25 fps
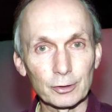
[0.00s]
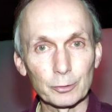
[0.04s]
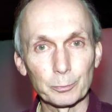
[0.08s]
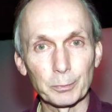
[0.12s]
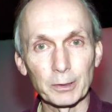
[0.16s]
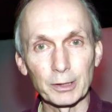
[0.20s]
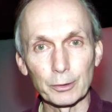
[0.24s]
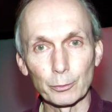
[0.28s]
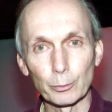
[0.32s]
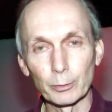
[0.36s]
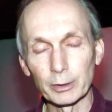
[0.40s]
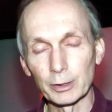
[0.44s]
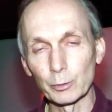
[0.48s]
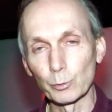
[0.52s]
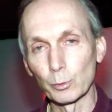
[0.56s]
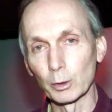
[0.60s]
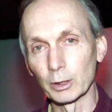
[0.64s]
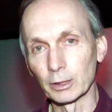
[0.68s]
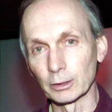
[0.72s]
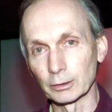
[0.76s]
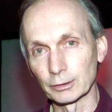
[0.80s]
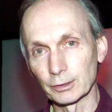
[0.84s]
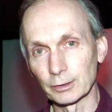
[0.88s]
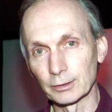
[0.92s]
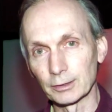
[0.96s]
has been
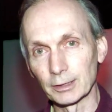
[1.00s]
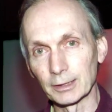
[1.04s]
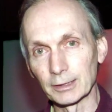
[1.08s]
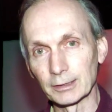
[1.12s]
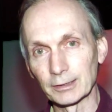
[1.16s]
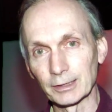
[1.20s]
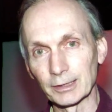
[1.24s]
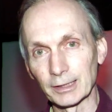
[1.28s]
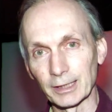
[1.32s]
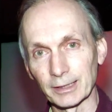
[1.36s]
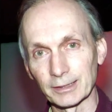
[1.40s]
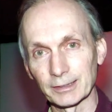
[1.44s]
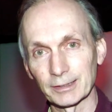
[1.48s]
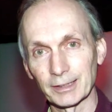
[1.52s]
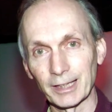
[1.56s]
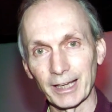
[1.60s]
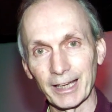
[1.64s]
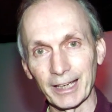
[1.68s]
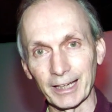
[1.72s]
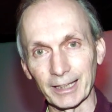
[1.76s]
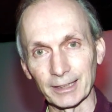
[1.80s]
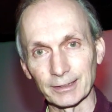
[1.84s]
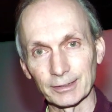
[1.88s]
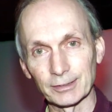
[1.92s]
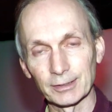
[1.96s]
reworked to
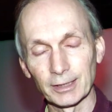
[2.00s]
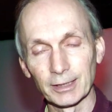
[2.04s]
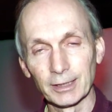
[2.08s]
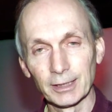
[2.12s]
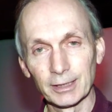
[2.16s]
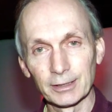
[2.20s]
DTS-X,